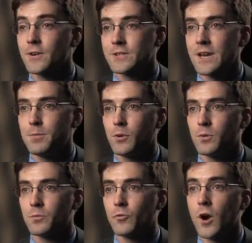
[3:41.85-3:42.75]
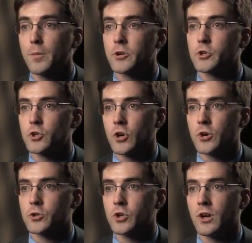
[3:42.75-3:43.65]
For example, Robert
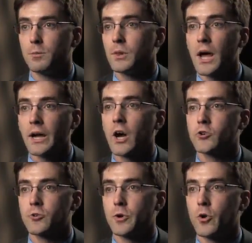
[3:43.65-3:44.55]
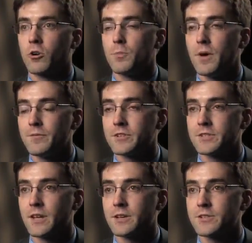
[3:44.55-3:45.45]
Church, a black entrepreneur in Memphis,
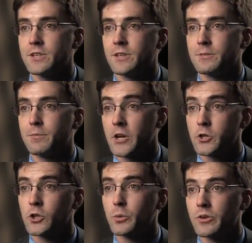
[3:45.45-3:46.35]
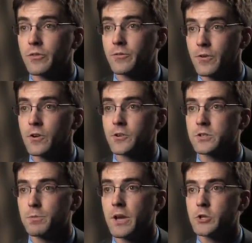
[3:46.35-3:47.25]
Tennessee, actually one of the
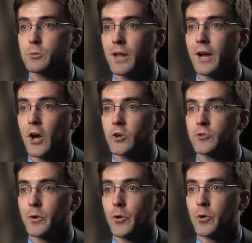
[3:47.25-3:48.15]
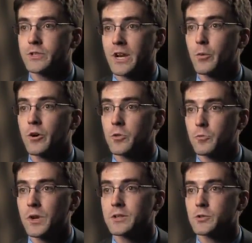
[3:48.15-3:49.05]
first major black entrepreneurs anywhere in the
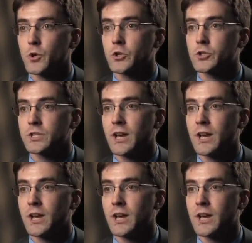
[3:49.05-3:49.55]
Reconstruction